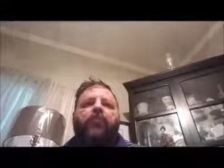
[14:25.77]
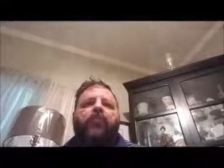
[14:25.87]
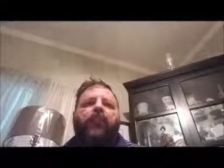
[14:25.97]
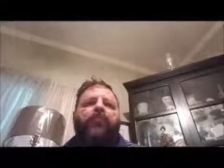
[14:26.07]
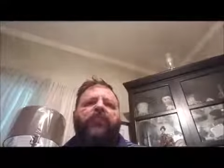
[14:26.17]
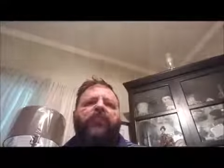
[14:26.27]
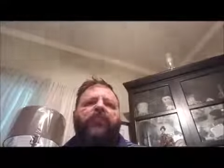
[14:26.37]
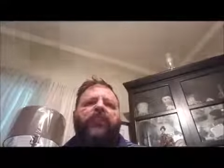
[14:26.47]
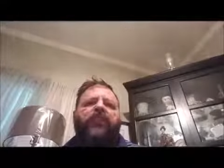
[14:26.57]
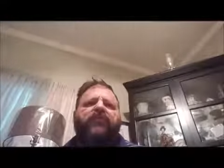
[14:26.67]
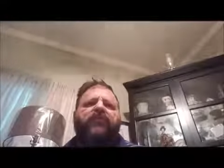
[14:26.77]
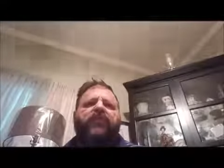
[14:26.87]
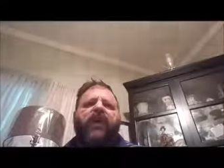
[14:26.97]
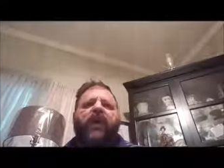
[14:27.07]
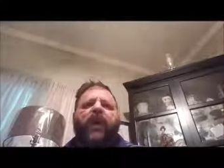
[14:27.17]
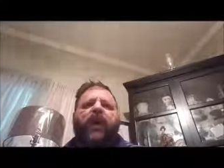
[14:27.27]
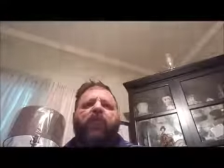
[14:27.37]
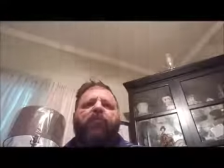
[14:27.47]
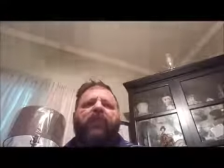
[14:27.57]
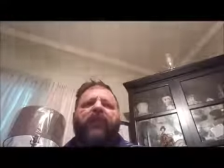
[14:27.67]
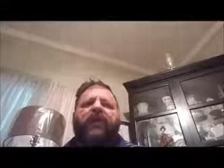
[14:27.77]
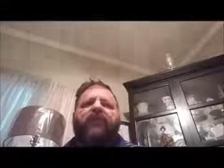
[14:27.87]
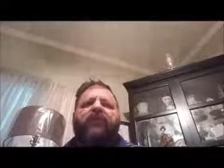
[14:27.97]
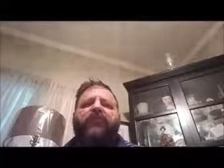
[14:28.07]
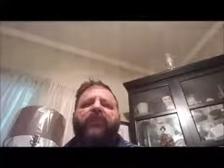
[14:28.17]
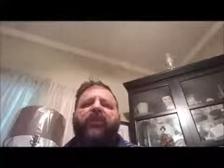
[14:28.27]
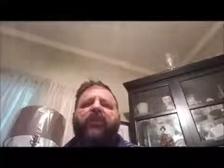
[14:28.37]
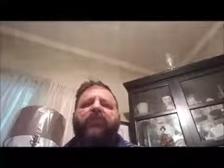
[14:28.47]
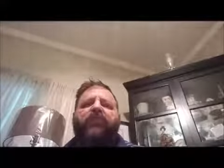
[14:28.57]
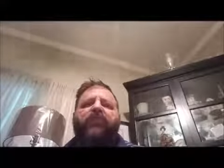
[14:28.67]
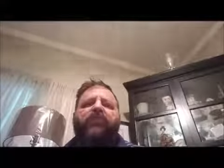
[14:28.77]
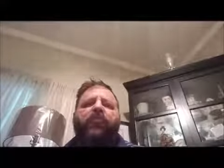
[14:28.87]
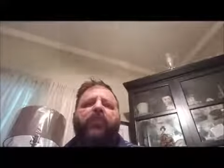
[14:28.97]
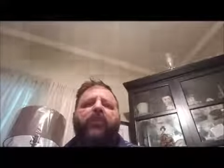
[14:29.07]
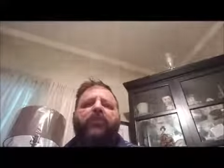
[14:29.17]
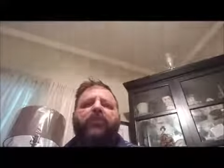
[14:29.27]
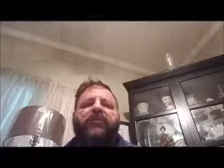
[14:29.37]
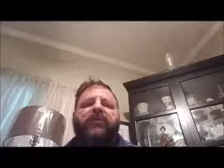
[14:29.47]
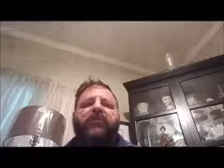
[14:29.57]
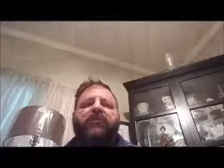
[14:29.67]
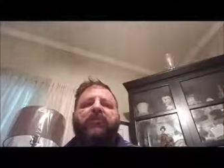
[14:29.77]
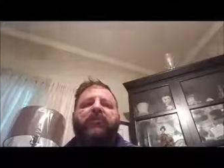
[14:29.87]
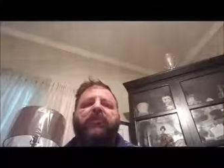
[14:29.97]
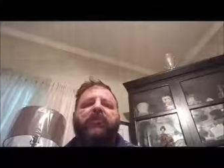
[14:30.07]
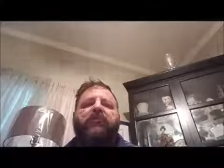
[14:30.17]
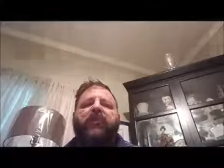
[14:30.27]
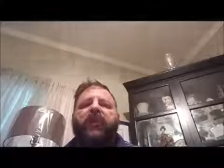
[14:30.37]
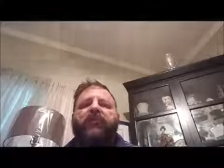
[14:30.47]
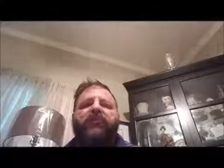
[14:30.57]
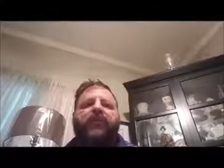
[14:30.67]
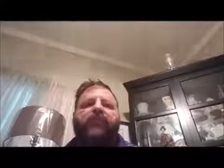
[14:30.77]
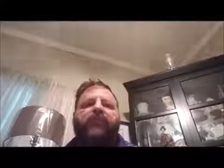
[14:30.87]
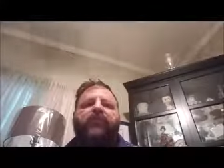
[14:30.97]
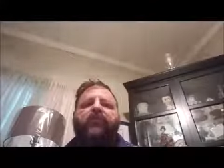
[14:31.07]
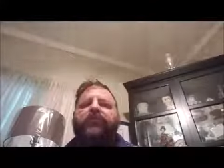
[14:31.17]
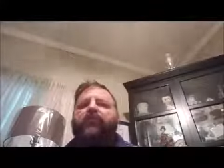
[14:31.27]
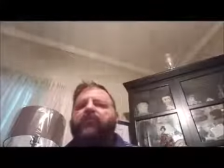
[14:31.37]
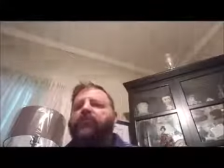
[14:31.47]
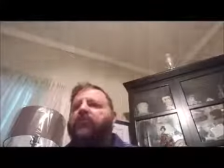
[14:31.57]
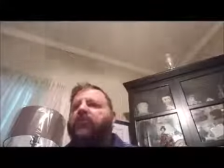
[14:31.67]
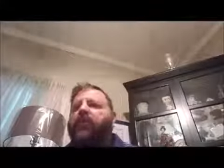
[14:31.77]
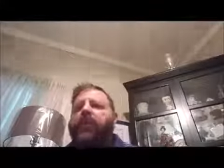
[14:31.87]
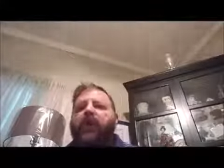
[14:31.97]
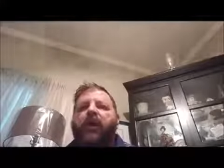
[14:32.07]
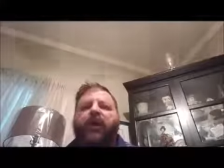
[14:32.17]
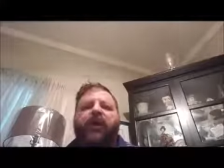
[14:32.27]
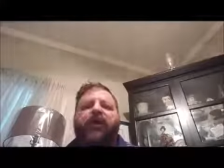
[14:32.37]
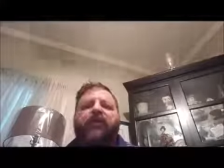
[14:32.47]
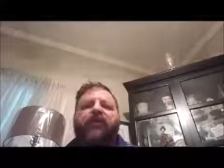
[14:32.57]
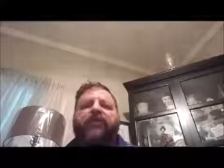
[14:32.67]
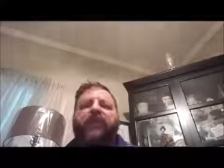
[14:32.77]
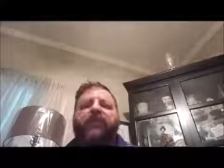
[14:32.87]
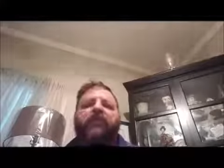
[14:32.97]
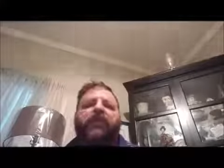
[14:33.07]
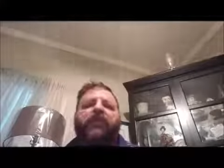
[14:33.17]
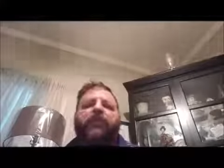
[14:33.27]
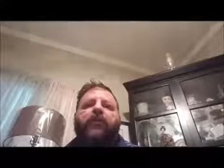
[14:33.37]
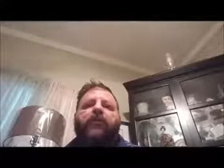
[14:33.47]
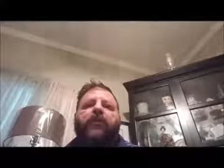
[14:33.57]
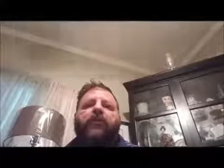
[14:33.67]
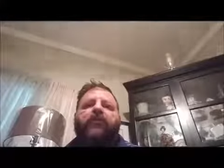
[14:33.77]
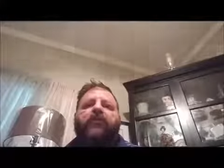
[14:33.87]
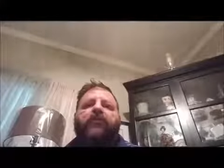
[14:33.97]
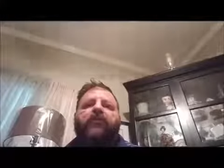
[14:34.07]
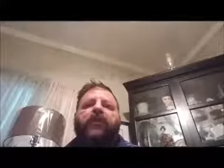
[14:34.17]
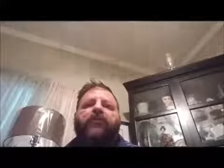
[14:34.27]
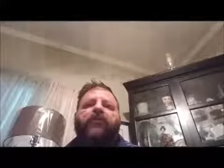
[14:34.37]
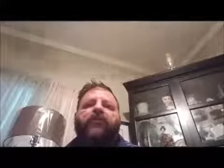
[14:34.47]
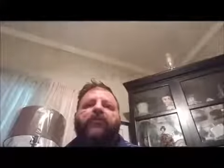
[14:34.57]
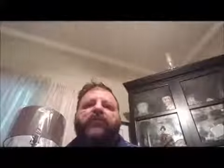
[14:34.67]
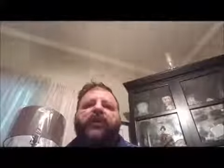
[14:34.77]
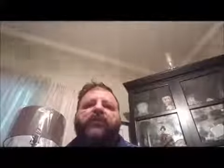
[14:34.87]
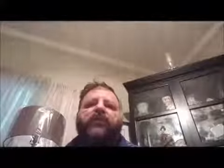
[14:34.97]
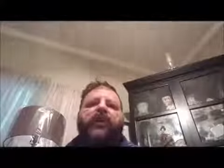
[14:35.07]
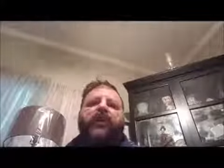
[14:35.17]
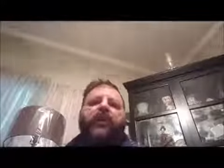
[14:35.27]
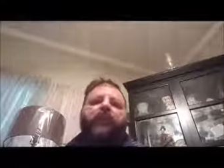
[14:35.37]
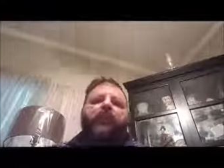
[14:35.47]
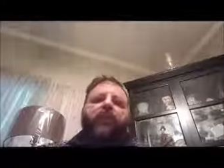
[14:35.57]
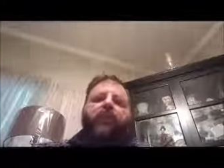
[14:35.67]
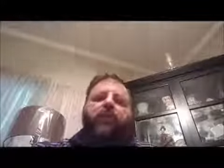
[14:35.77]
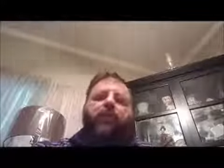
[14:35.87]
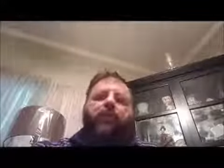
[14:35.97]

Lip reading: my presentation. I hope I've added some value. If you want particular videos on how to set up your YouTube or anything like that, you can email me at chris@thechriscollier.com. Thank you.